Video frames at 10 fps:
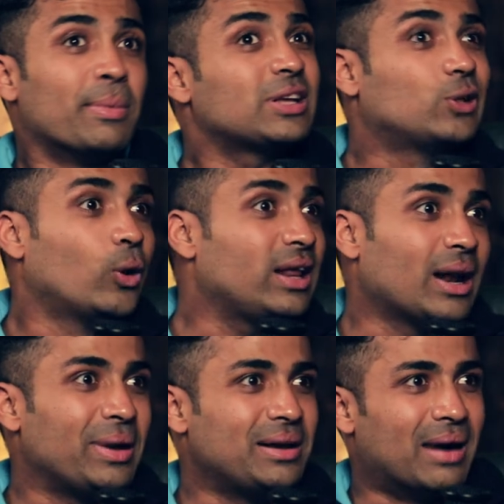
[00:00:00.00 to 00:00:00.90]
MS Dhoni
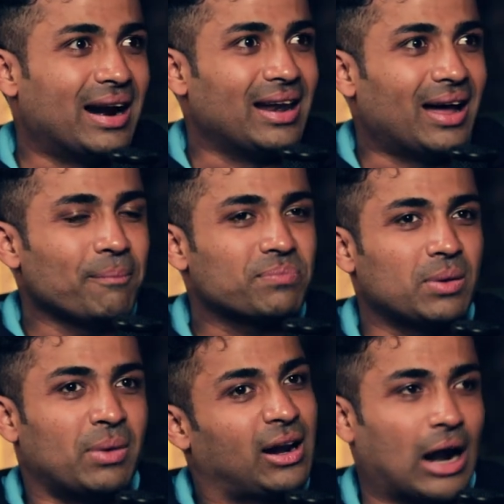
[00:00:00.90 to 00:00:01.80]
na meet madilla,
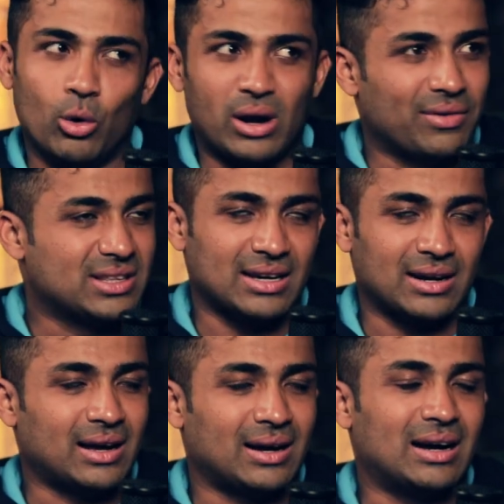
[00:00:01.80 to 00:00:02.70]
but Rahul Dravid
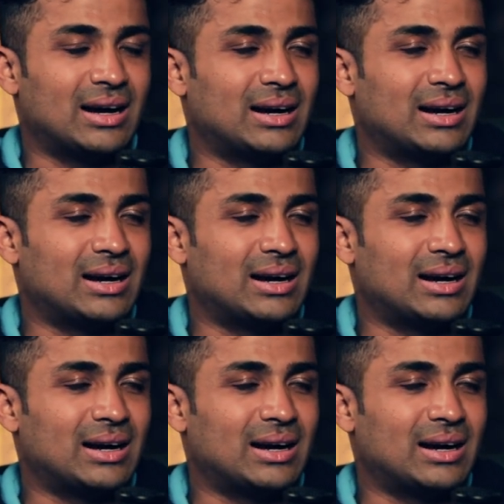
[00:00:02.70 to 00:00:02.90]
sir na